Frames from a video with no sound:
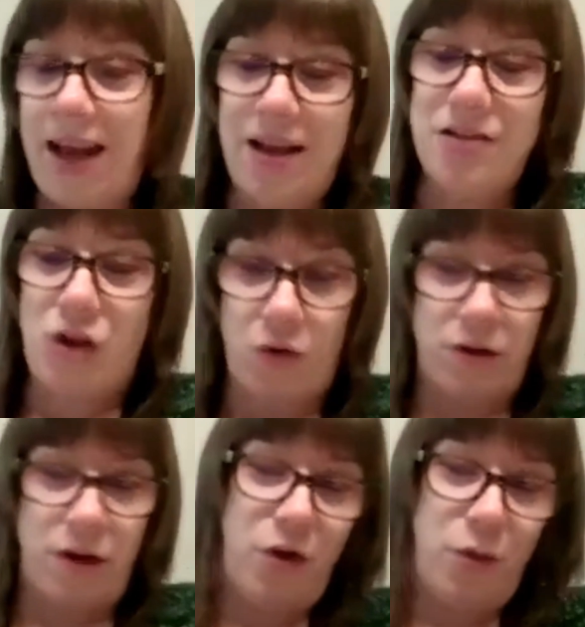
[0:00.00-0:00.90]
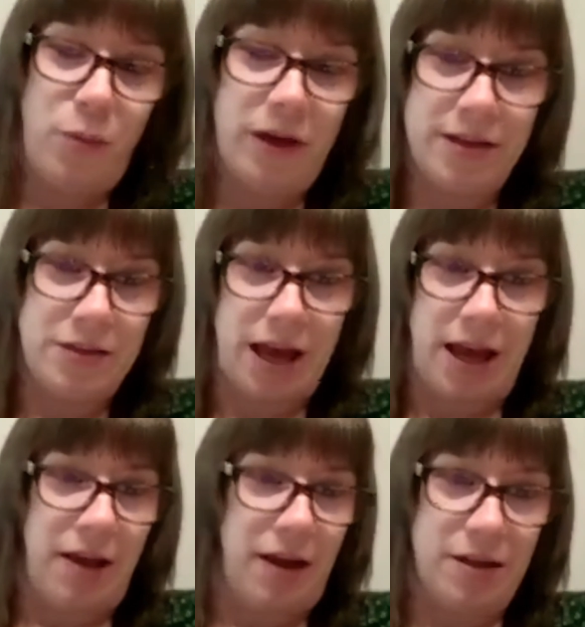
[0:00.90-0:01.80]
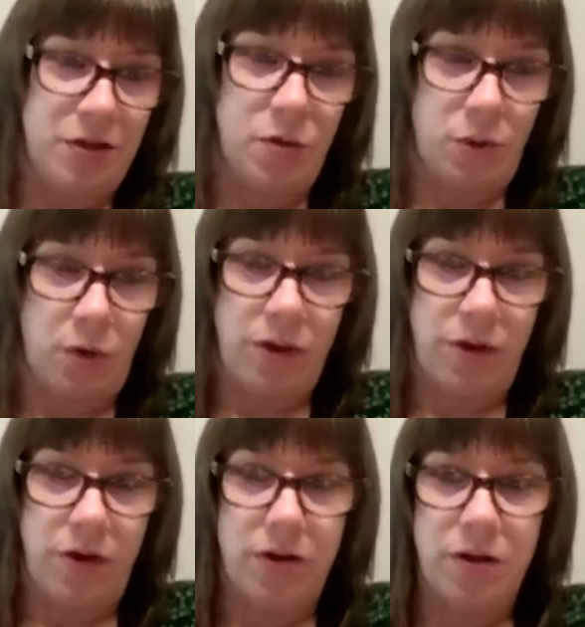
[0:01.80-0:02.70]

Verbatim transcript: That I don't know, because I didn't work with